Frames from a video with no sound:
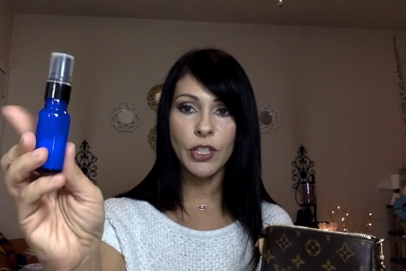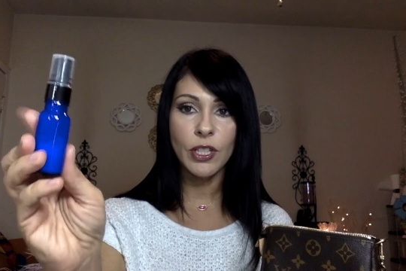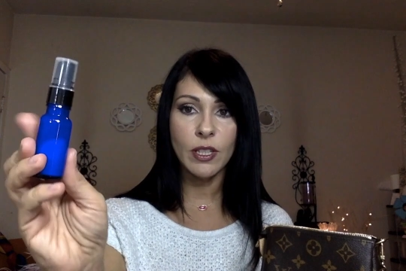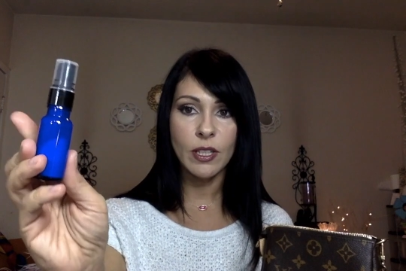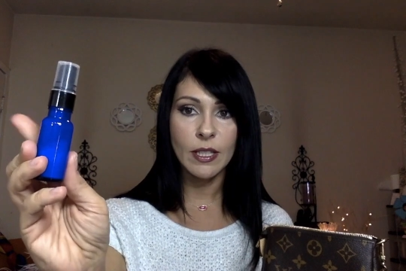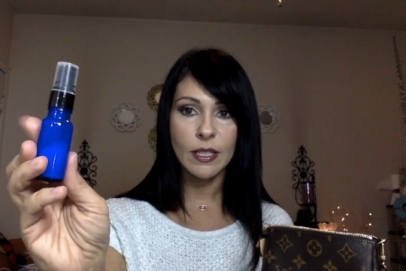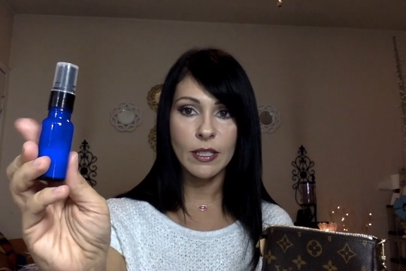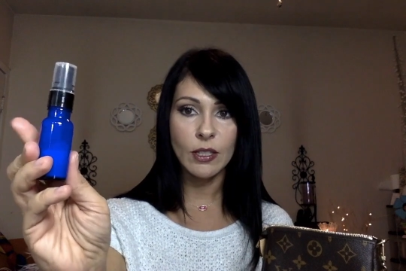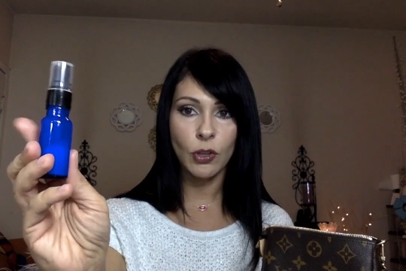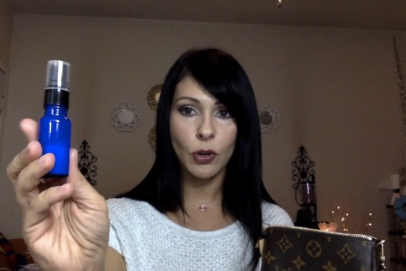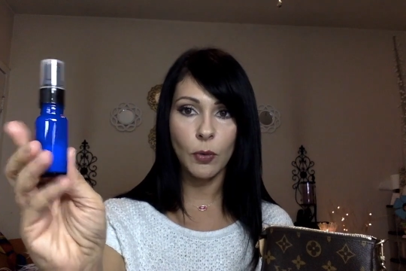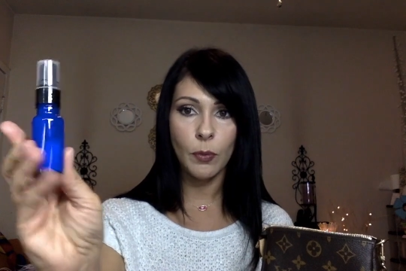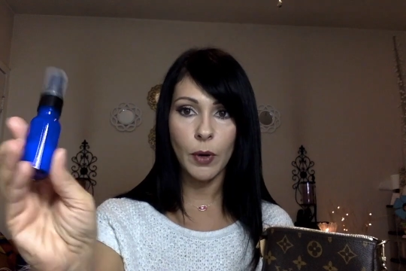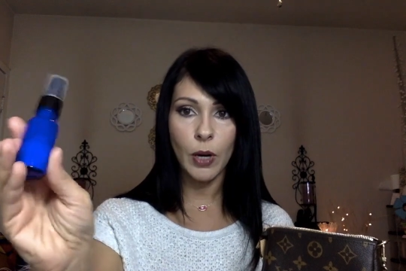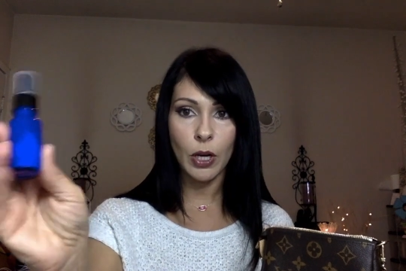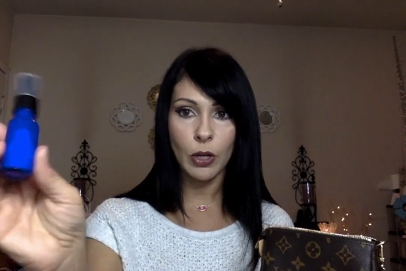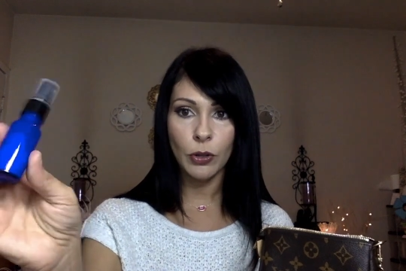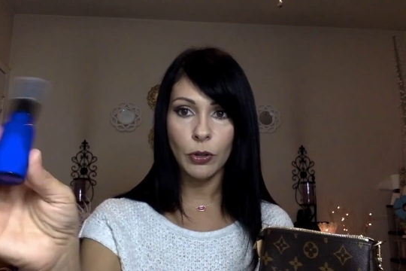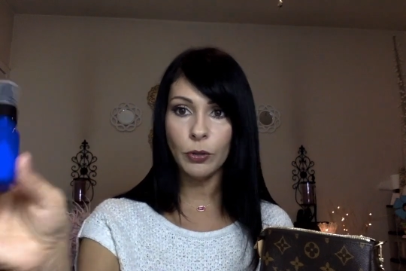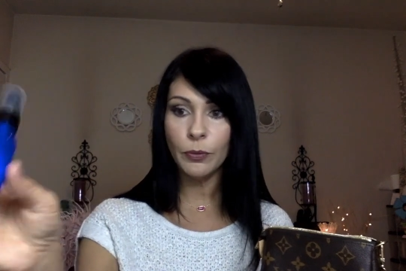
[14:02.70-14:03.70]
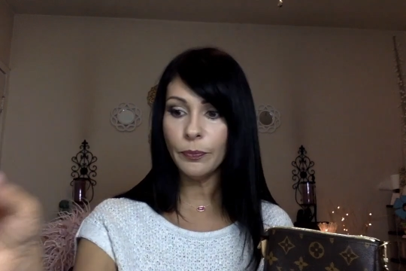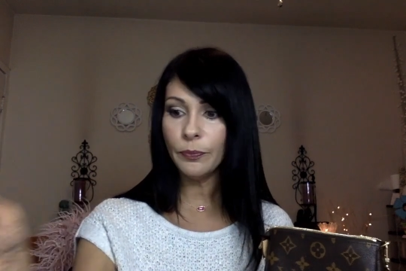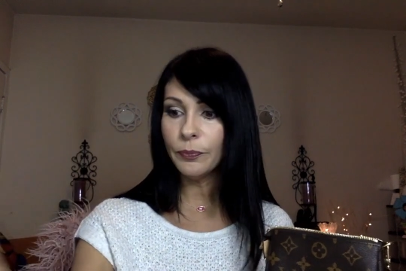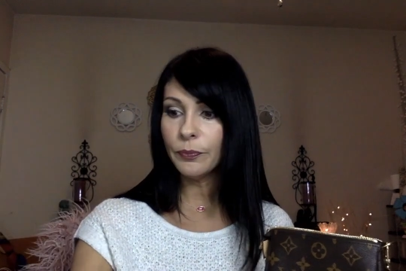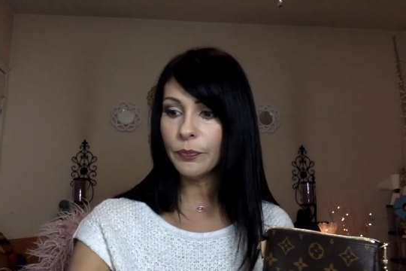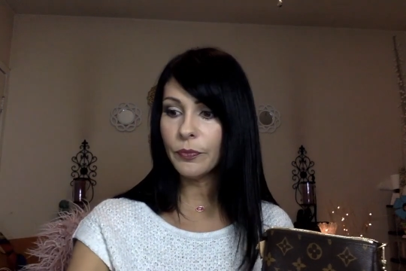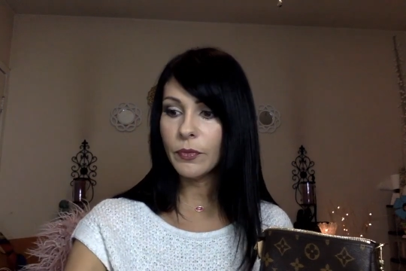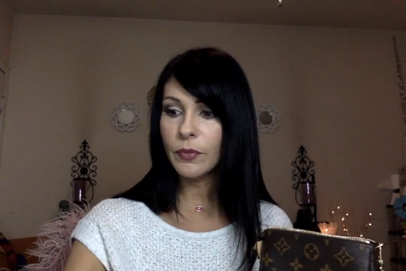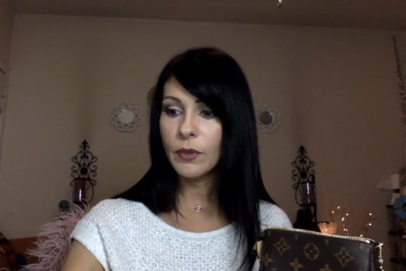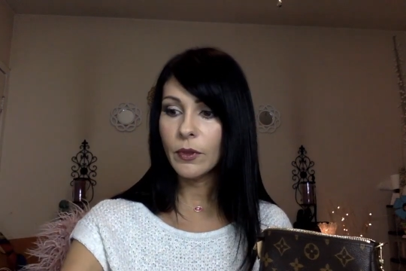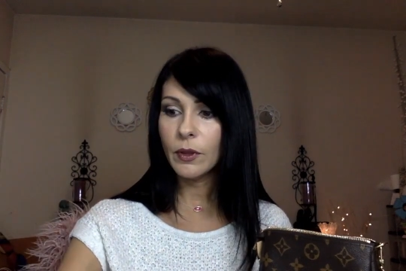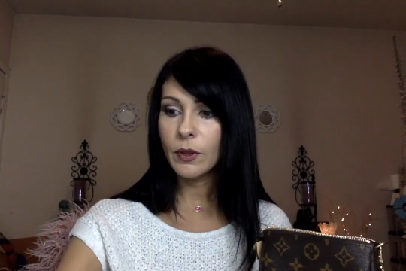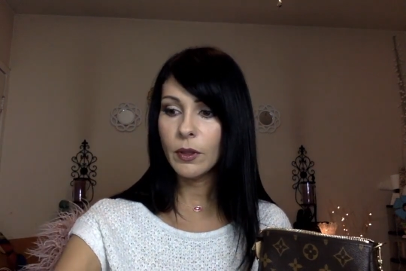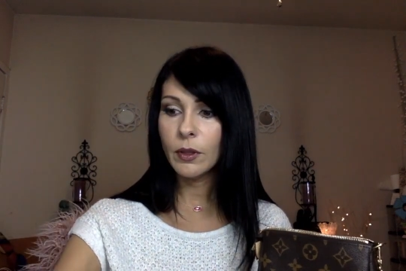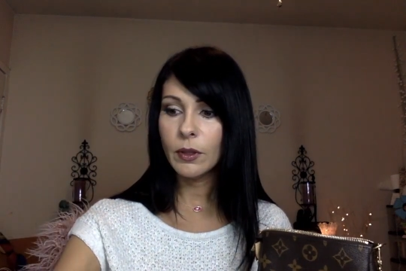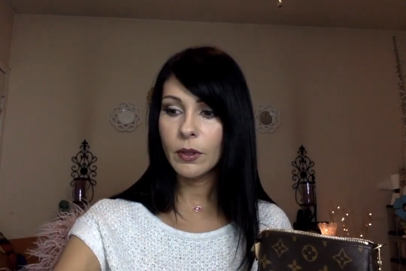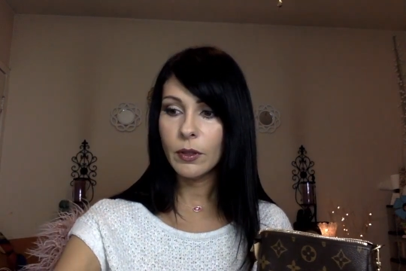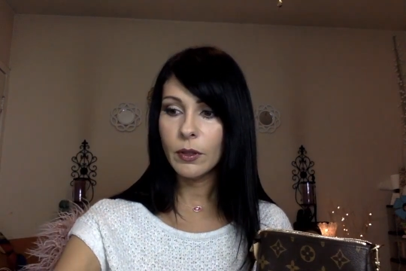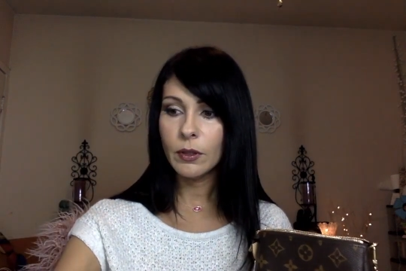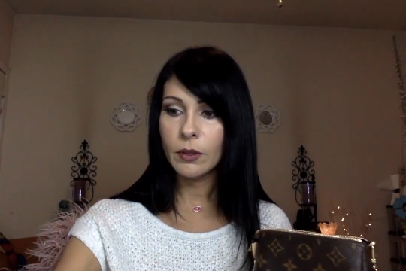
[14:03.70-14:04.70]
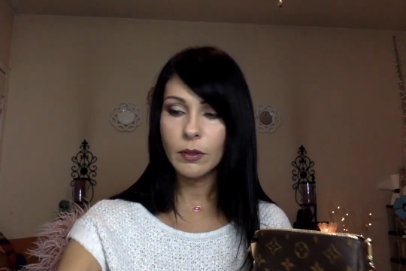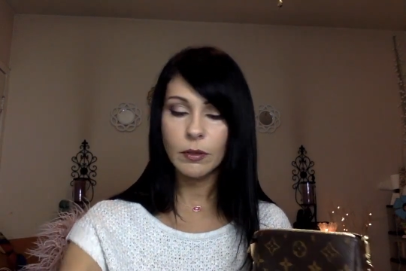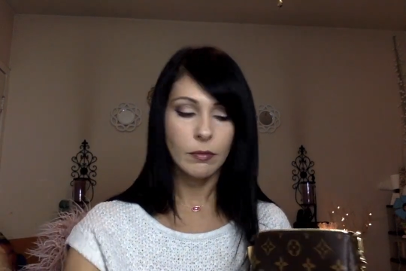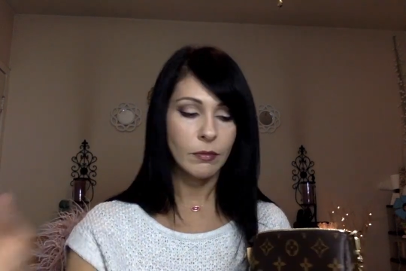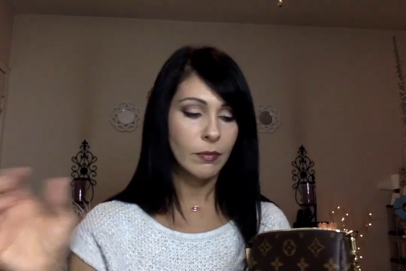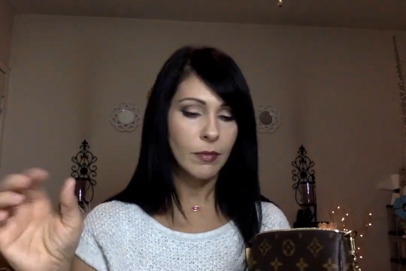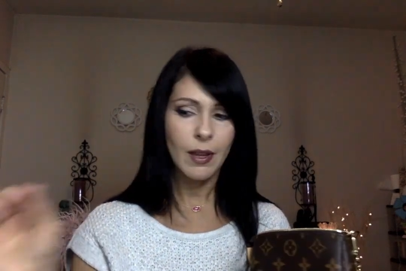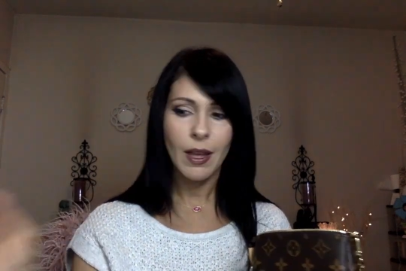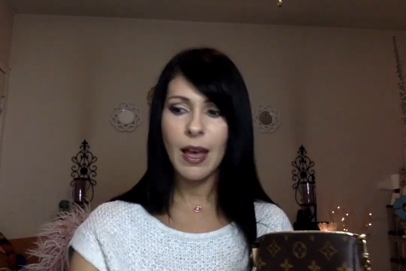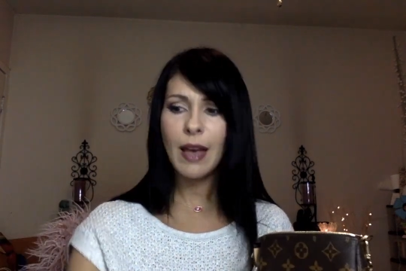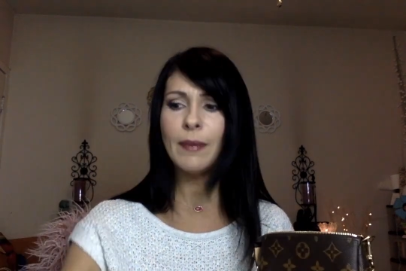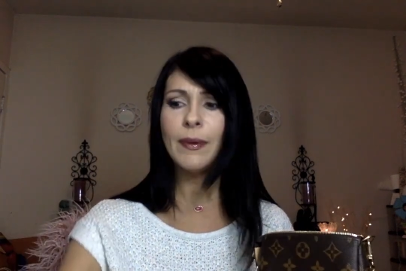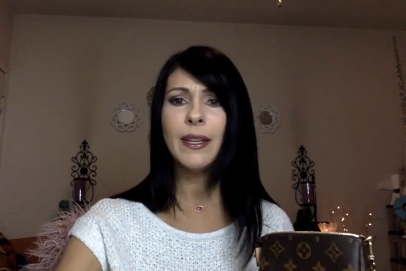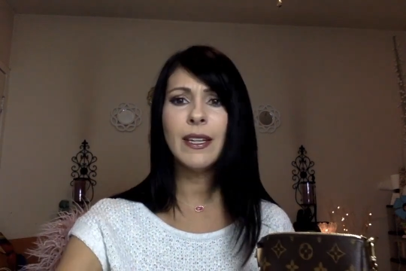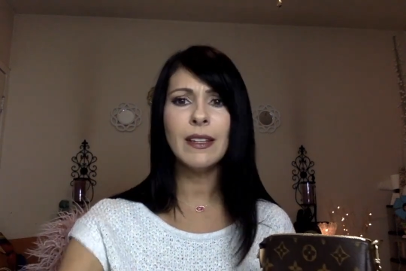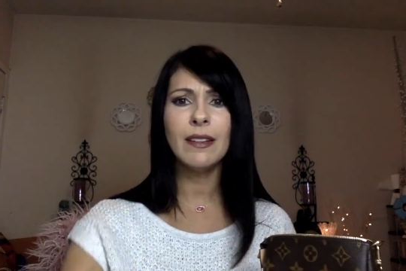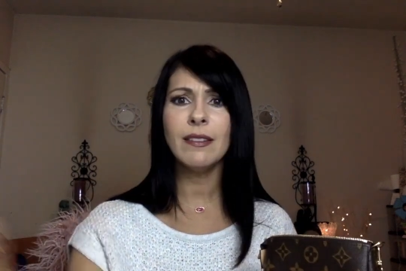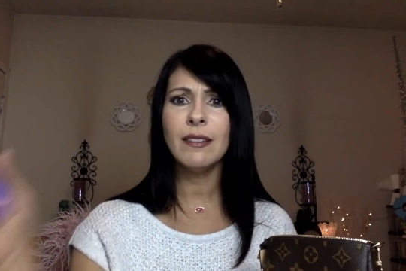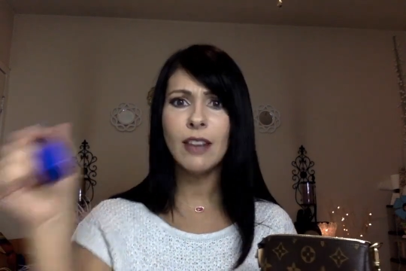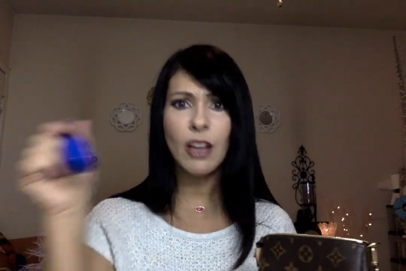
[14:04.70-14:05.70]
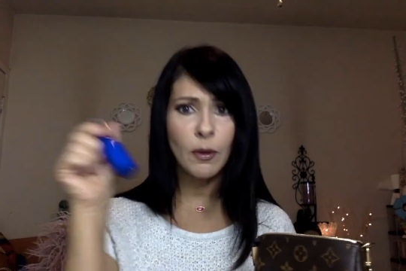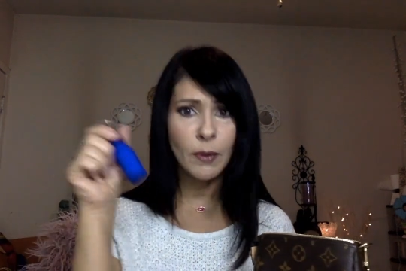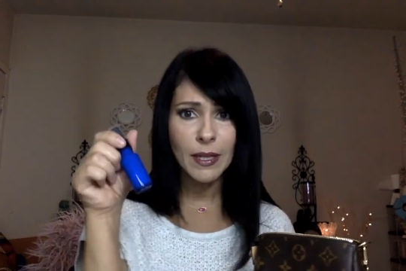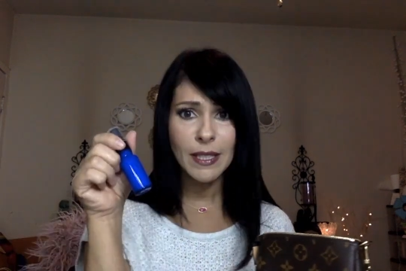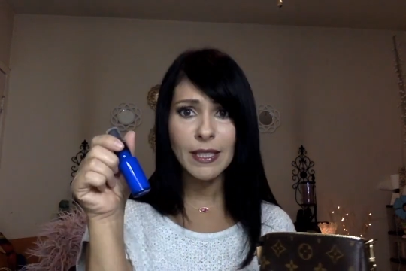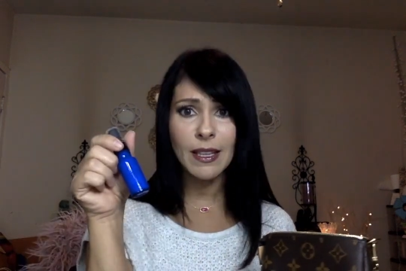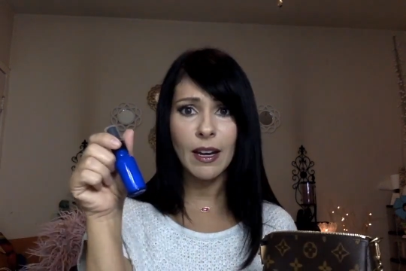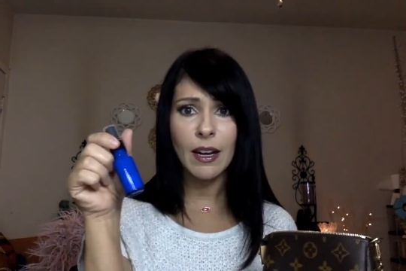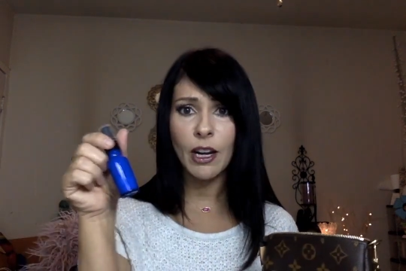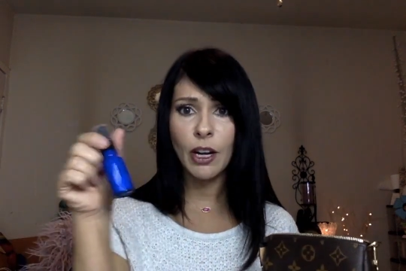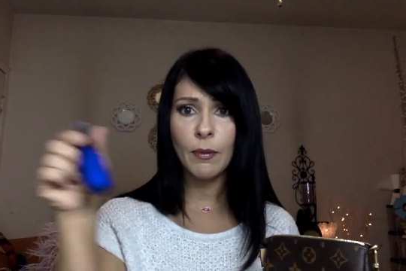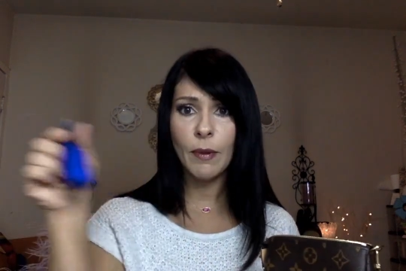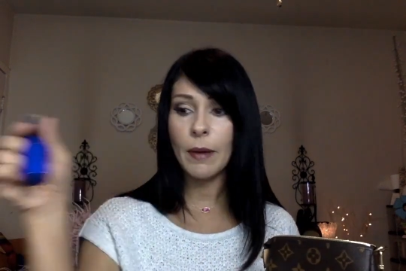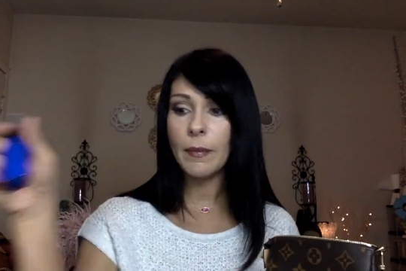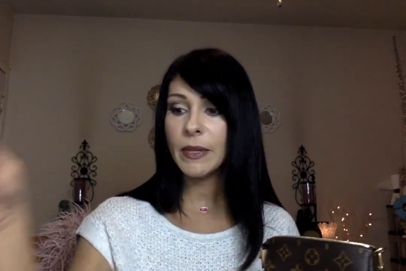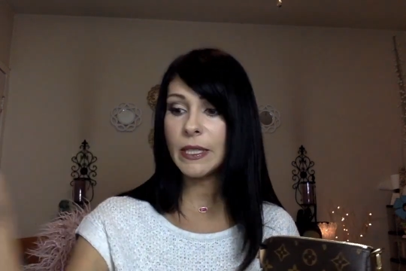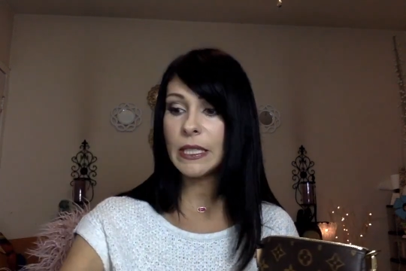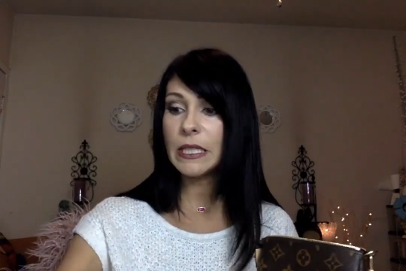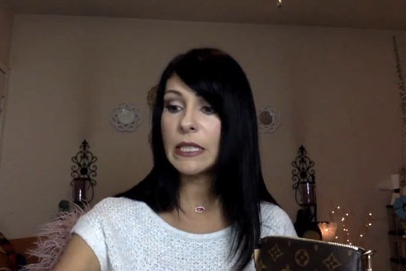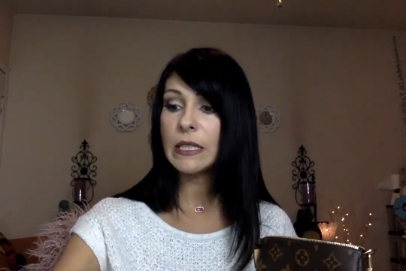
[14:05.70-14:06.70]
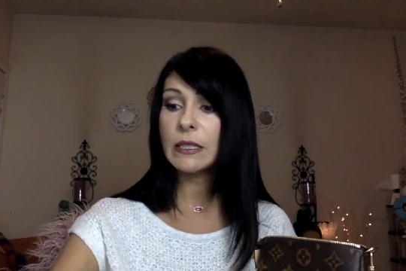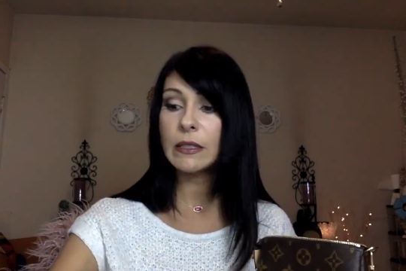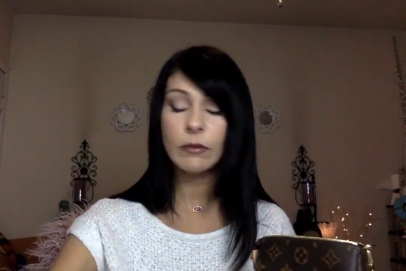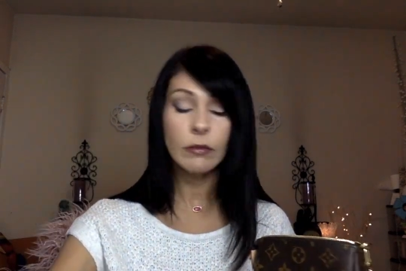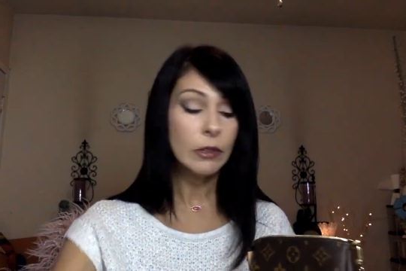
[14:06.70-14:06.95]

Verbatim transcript: to this little bottle. I mean, nobody's got to know my business.